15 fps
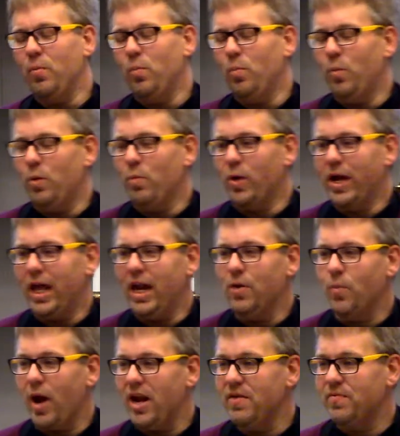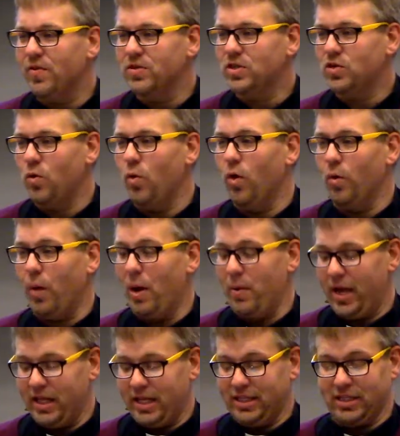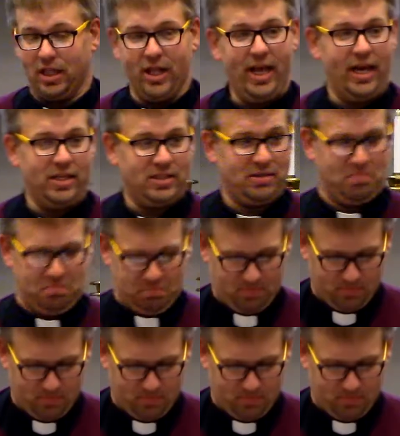When we're getting ready for school, right, we get these lists.